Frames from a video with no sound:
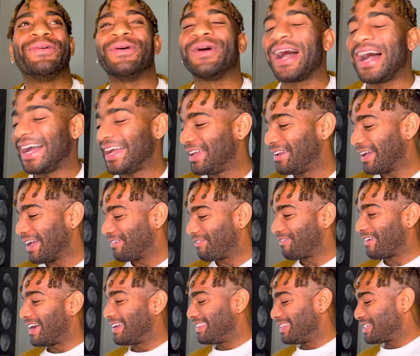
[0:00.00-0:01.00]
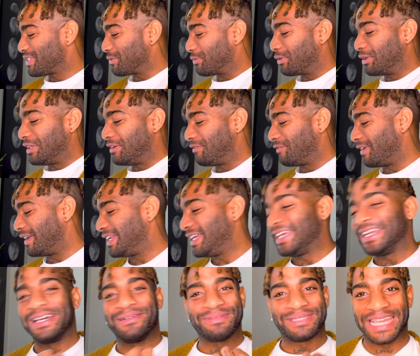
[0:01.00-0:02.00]
I find this really
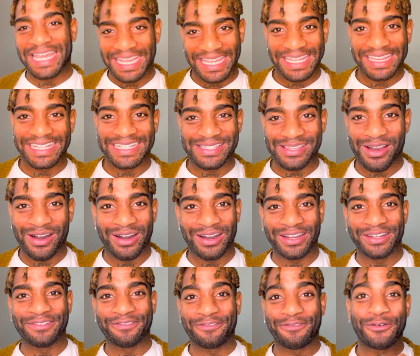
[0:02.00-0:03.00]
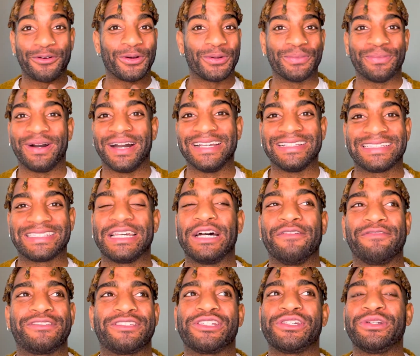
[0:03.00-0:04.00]
funny, and I'm taking this on for
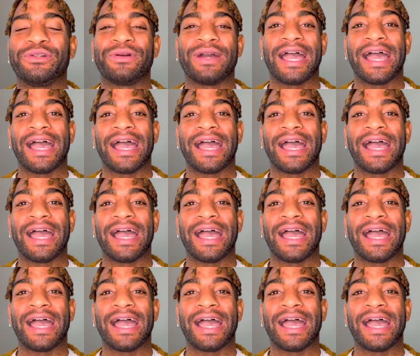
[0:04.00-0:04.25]
myself too.